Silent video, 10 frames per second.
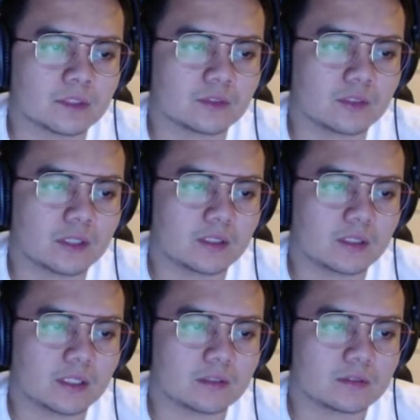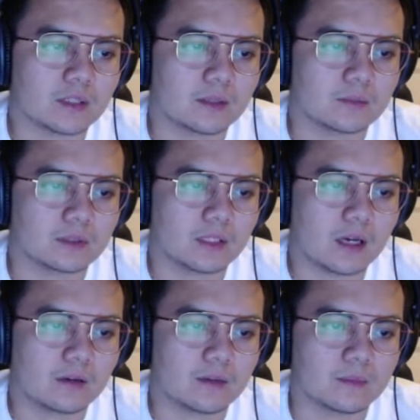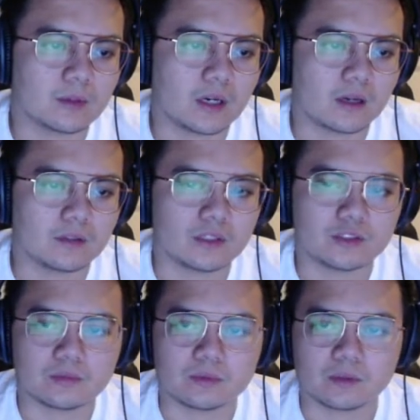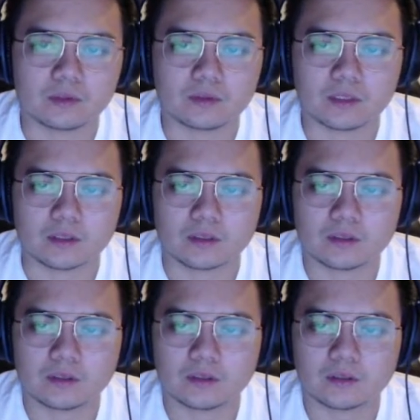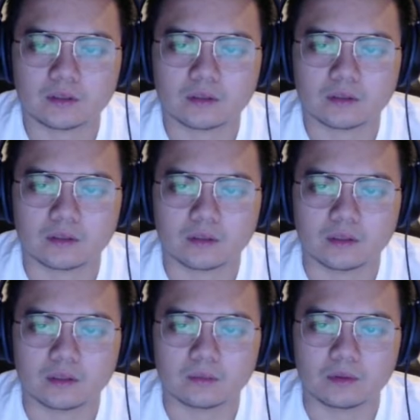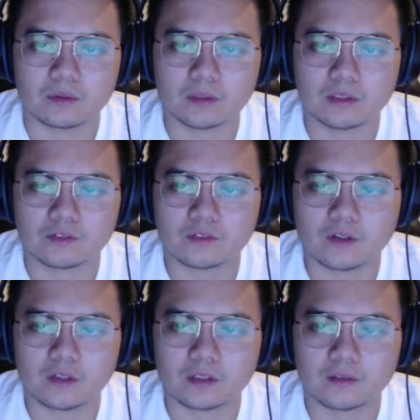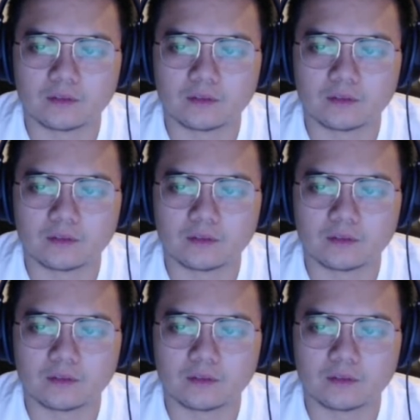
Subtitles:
Try the links labeled now and more now. They should be broken. They're broken as fuck.